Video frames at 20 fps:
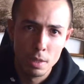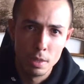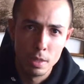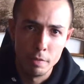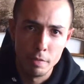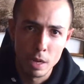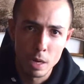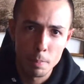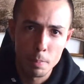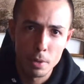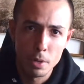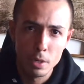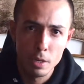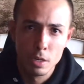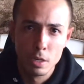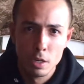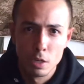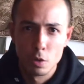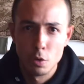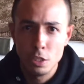developer,
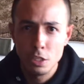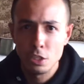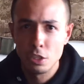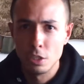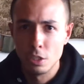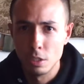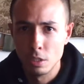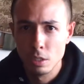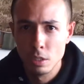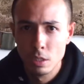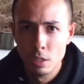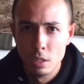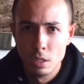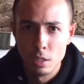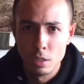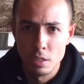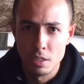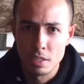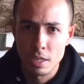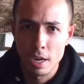Christian,
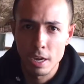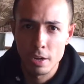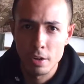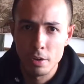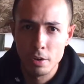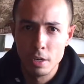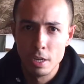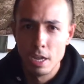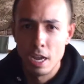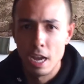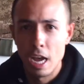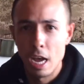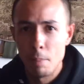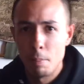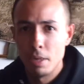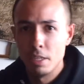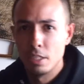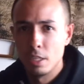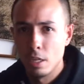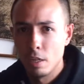designer, and
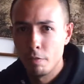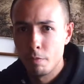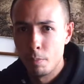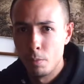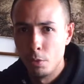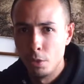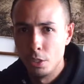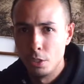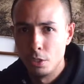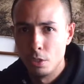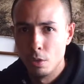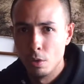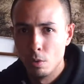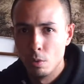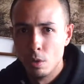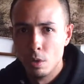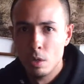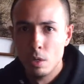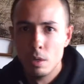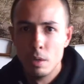myself, Mauricio,
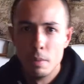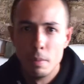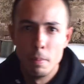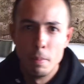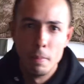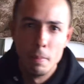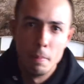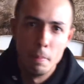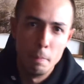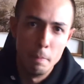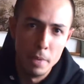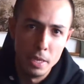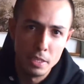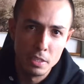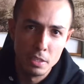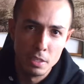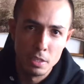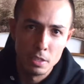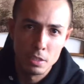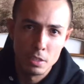
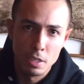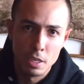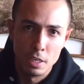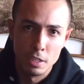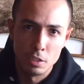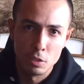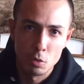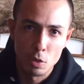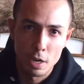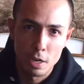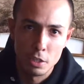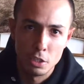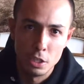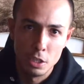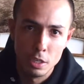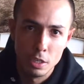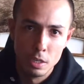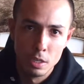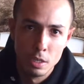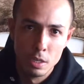business and
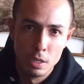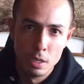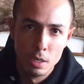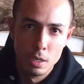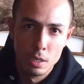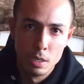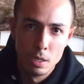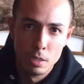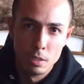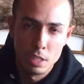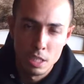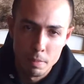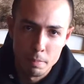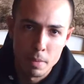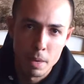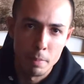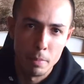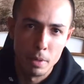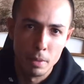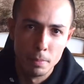strategy team
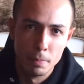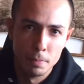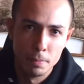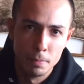member.